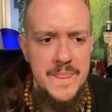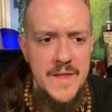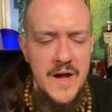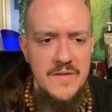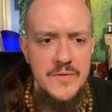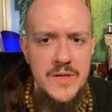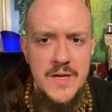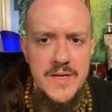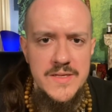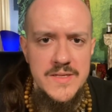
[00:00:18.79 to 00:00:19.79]
I've
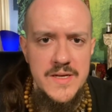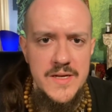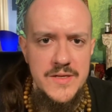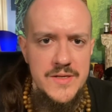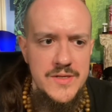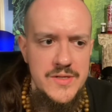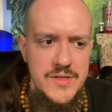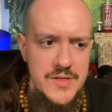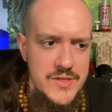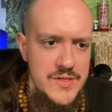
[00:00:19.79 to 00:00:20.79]
realized that
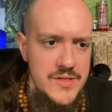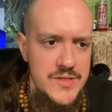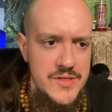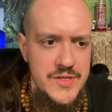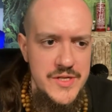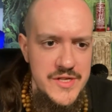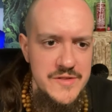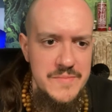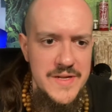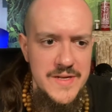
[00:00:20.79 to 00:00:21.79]
she's
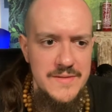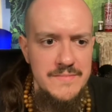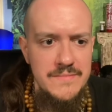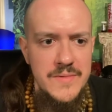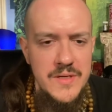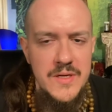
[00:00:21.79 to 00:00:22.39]
been